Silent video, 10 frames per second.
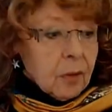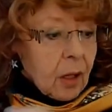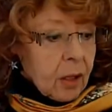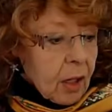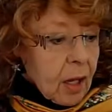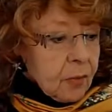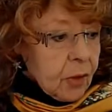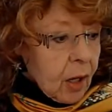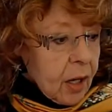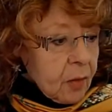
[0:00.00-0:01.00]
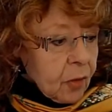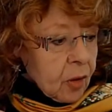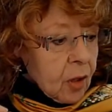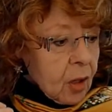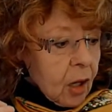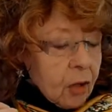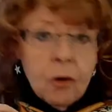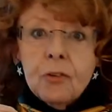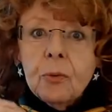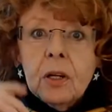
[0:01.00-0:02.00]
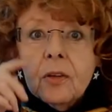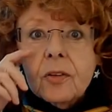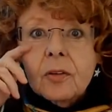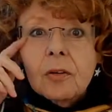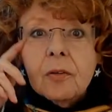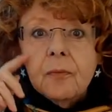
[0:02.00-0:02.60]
I have a grocery list.